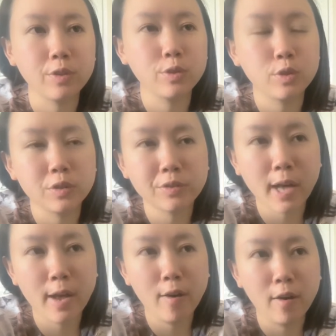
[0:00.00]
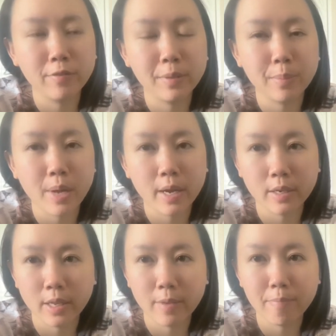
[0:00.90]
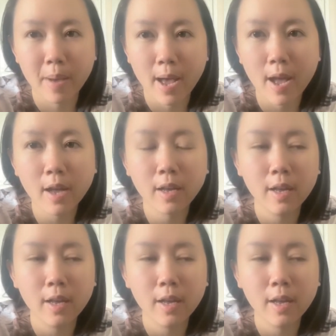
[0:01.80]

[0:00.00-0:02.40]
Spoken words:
those kind of the brand name bag.